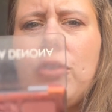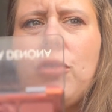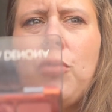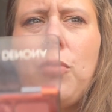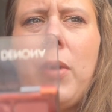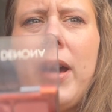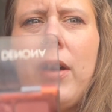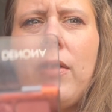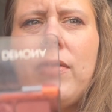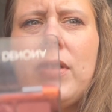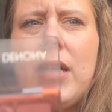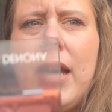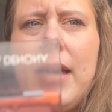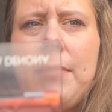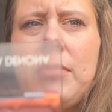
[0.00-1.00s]
12
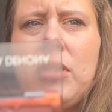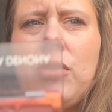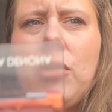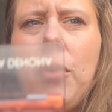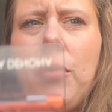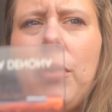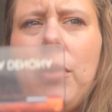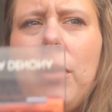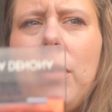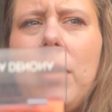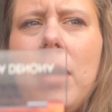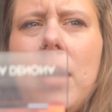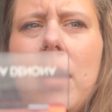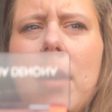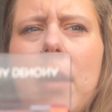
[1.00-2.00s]
times total
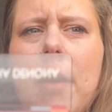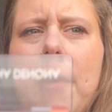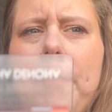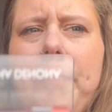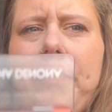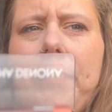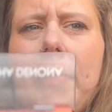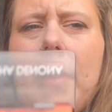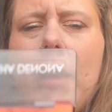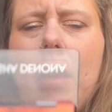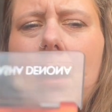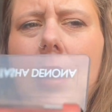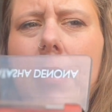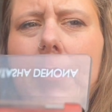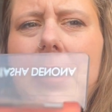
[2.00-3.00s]

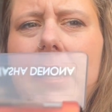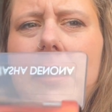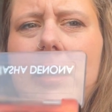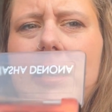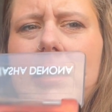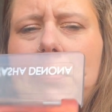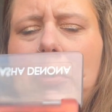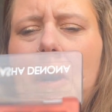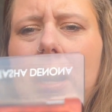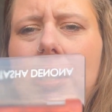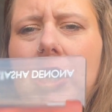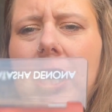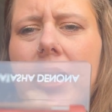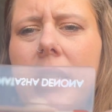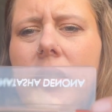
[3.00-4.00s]
in this
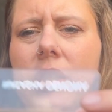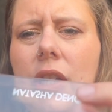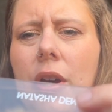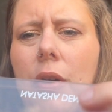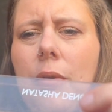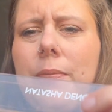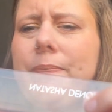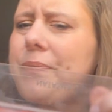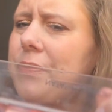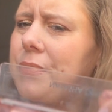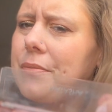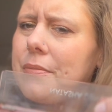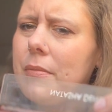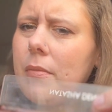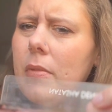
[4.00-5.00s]
project. So
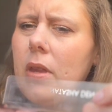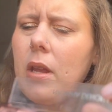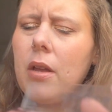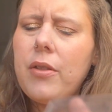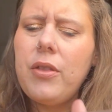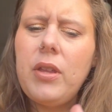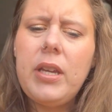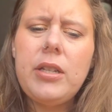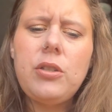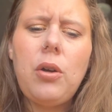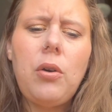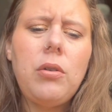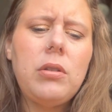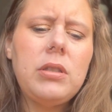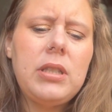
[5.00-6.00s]
the
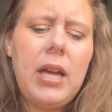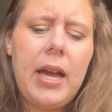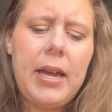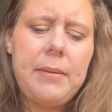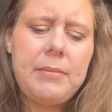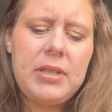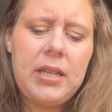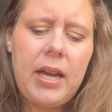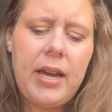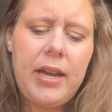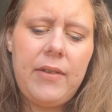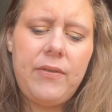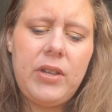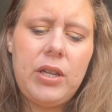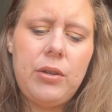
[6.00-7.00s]
total times
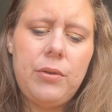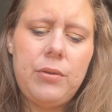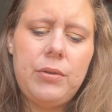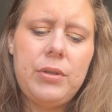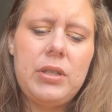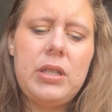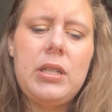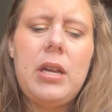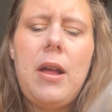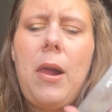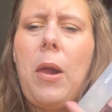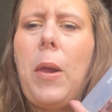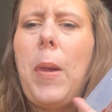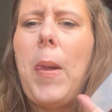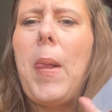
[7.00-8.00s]
I've used
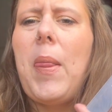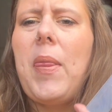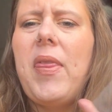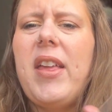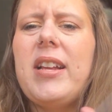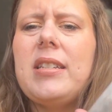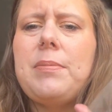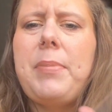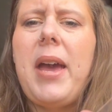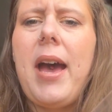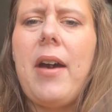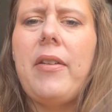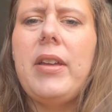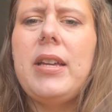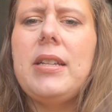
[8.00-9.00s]
this
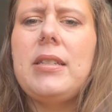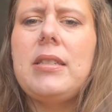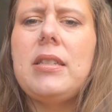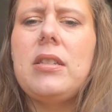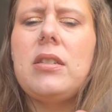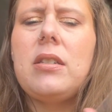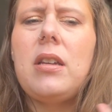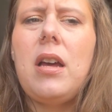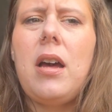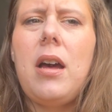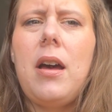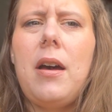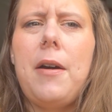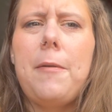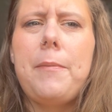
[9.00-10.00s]
palette
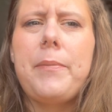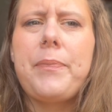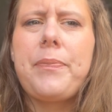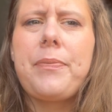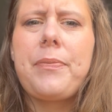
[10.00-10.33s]
in